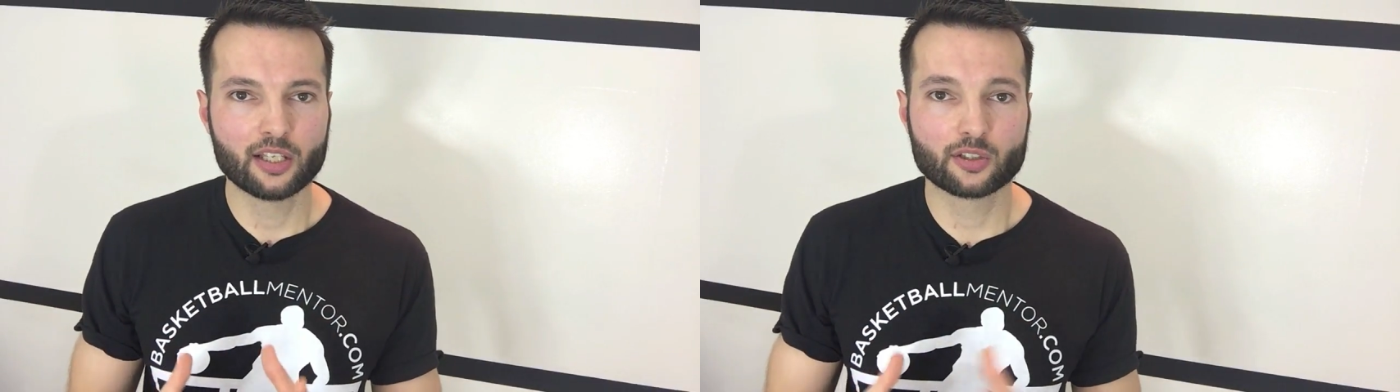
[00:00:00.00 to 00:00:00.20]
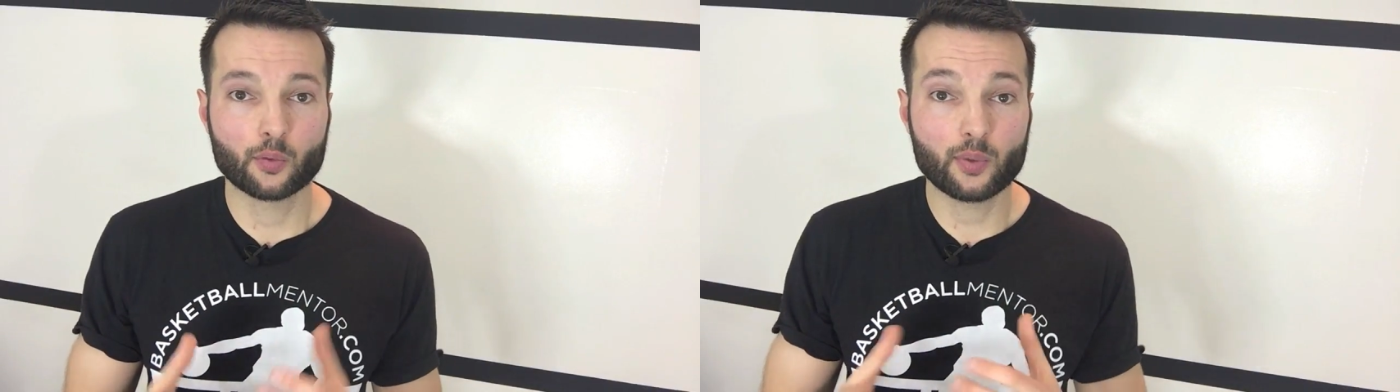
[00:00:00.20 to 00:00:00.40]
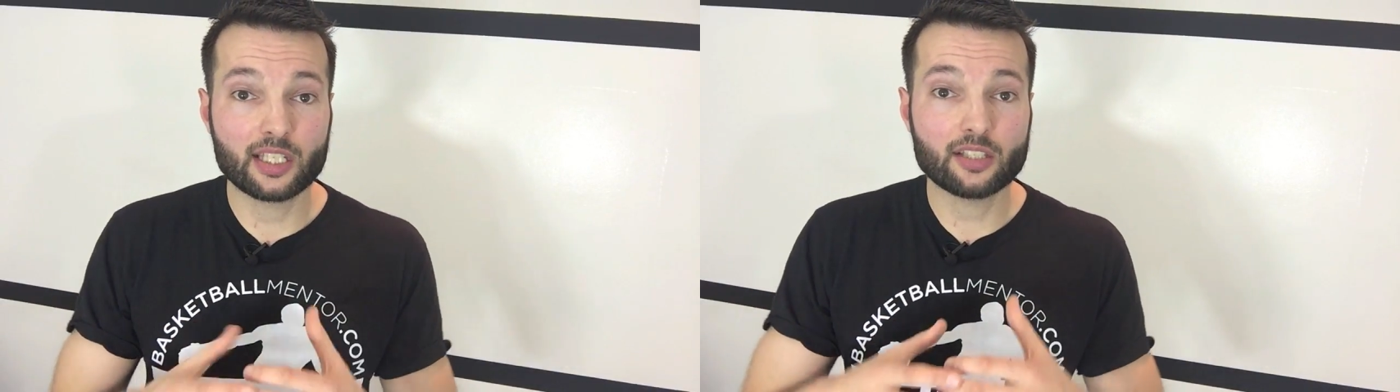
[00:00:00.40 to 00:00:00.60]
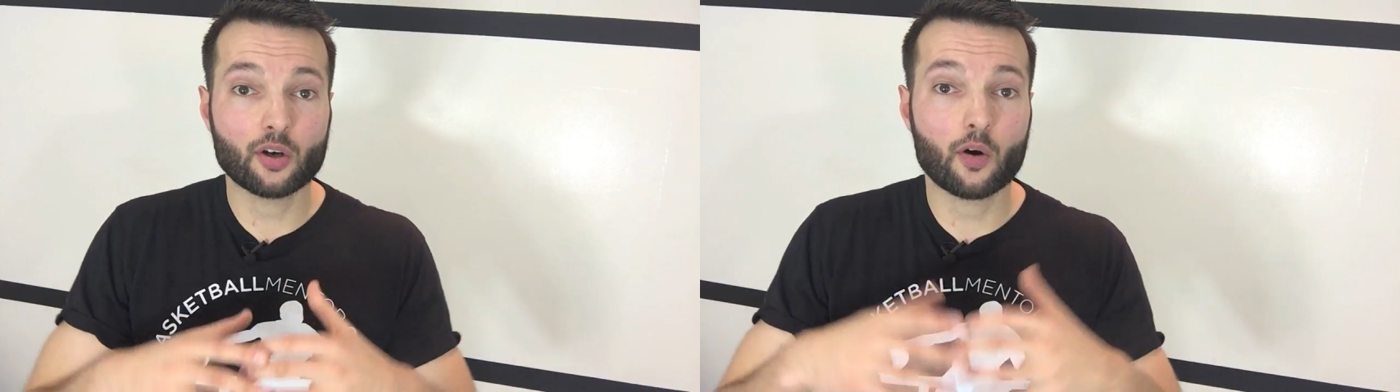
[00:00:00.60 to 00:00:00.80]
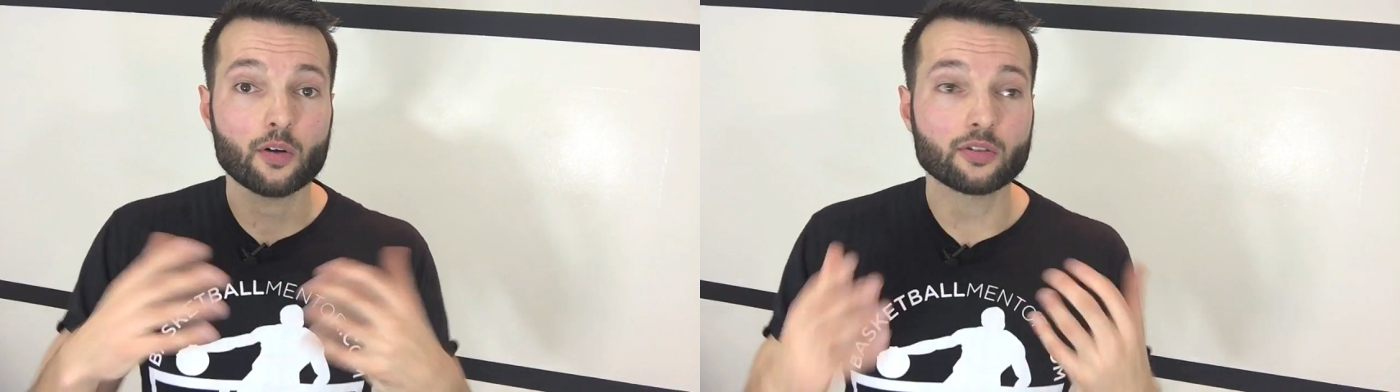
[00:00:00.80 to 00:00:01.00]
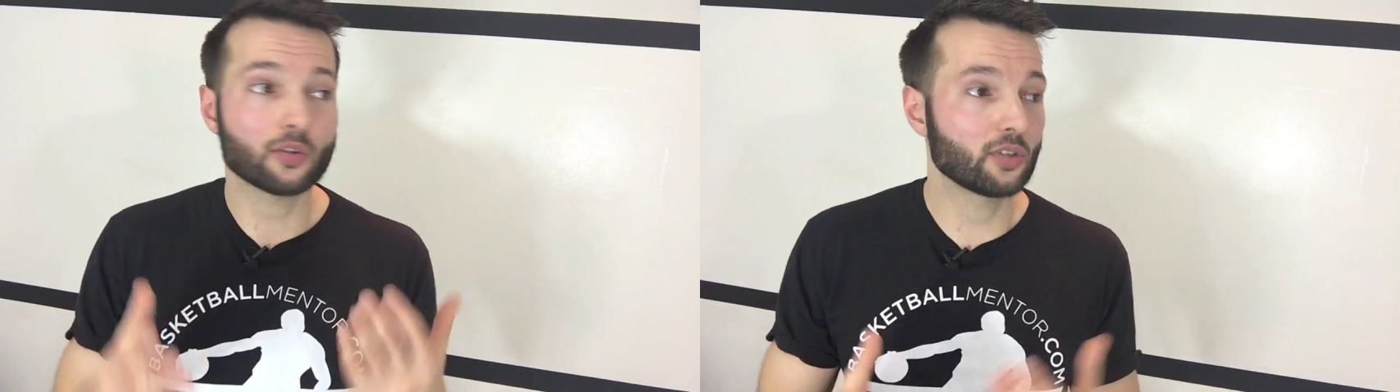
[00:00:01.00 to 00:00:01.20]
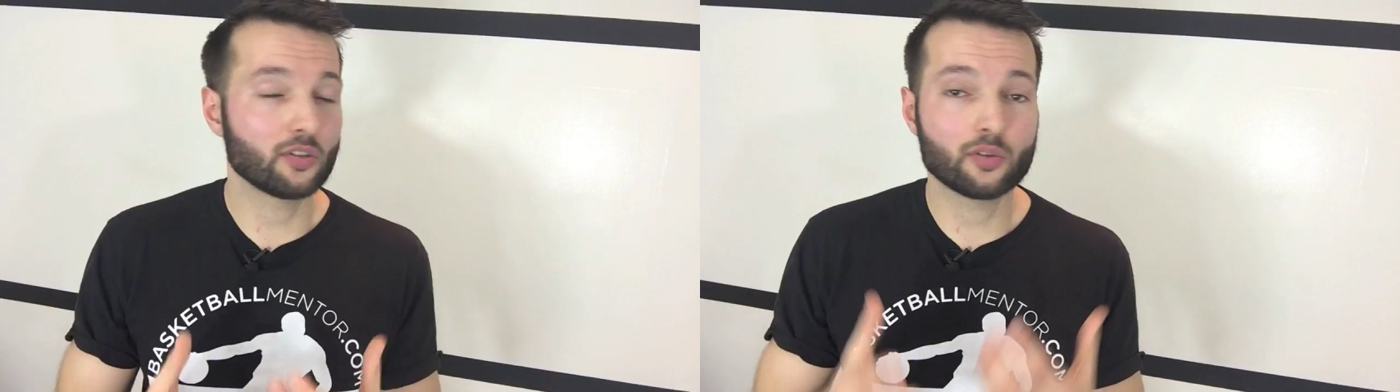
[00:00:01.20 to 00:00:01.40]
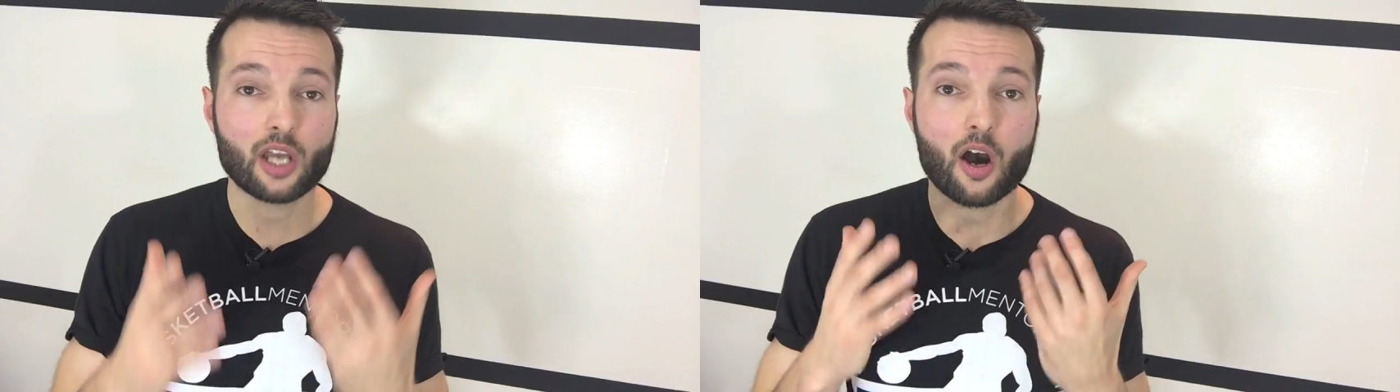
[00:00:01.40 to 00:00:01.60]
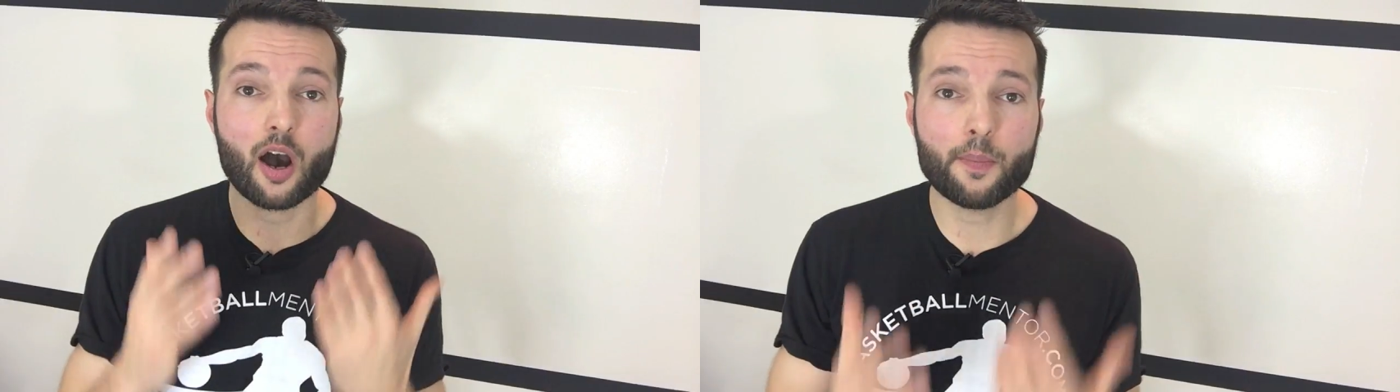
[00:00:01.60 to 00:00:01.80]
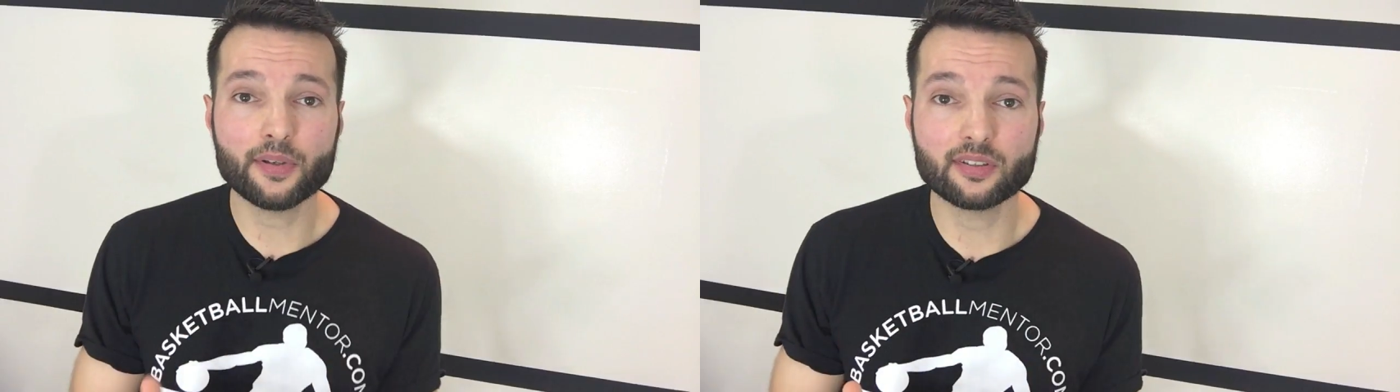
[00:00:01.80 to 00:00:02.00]
So we need to also do the
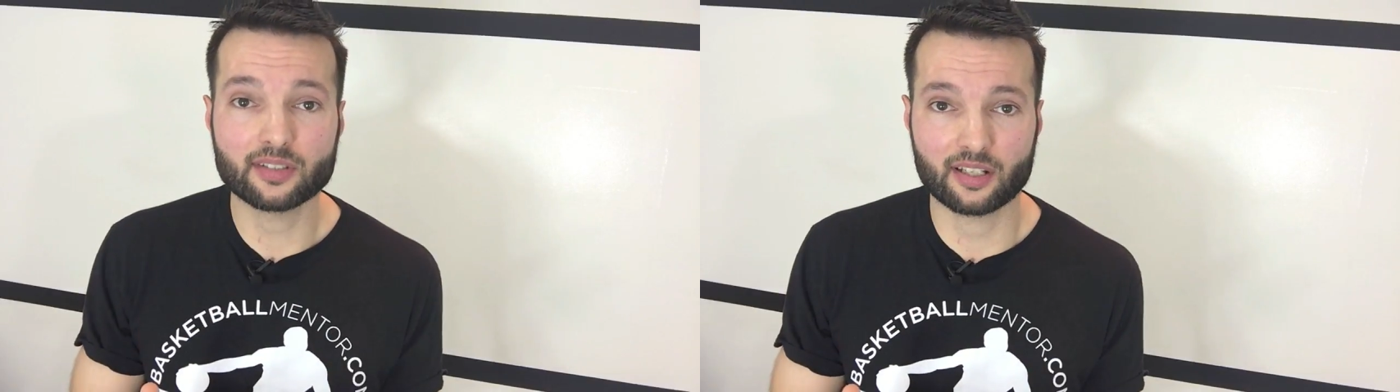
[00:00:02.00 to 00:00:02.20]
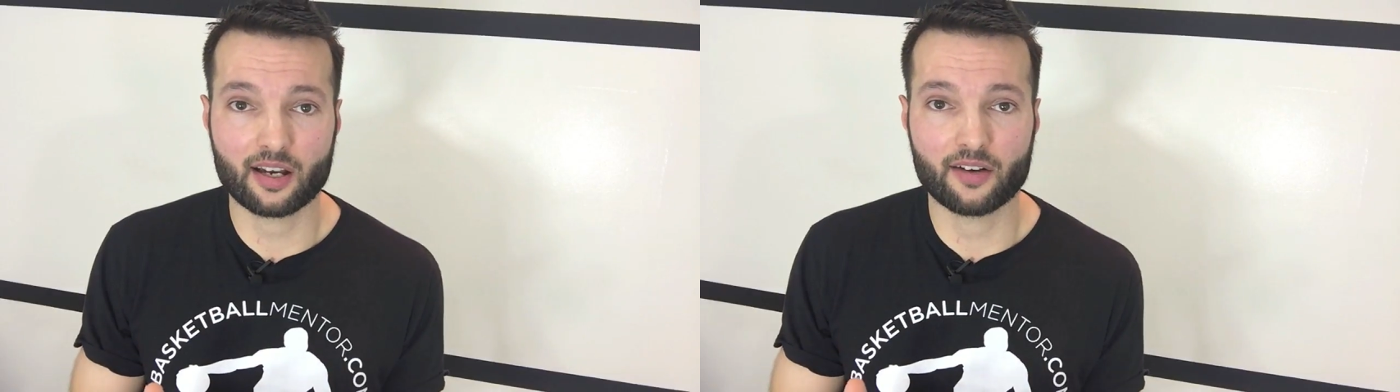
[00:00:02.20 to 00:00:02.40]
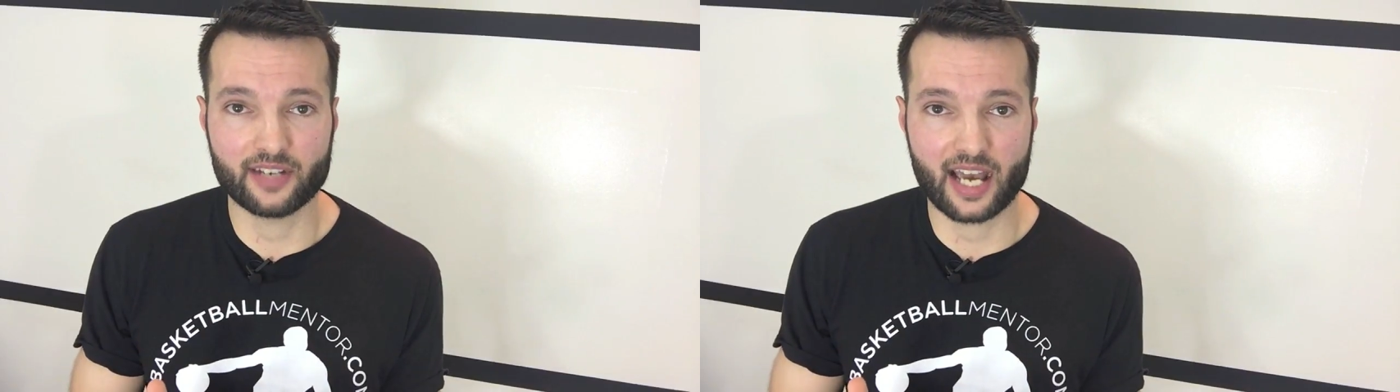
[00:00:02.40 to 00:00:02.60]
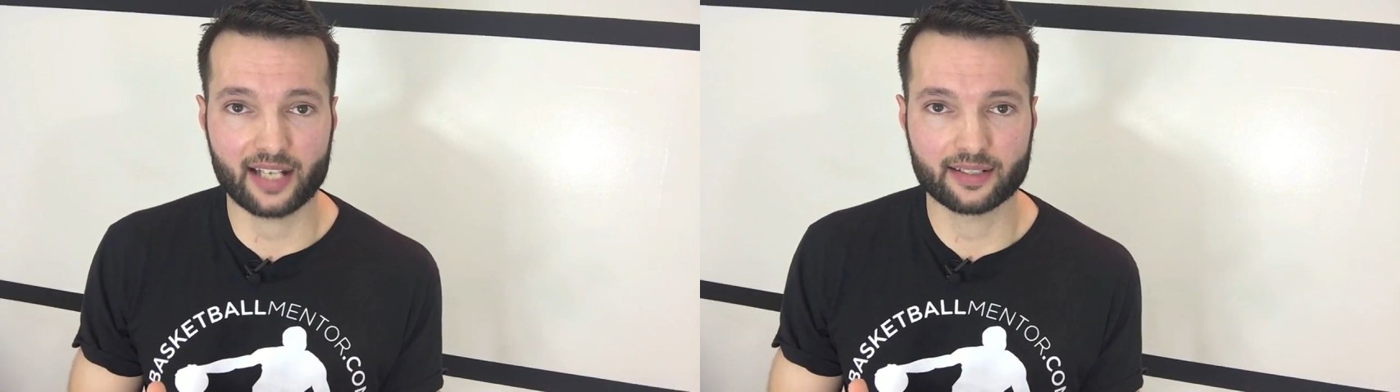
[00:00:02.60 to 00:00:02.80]
opposite of that.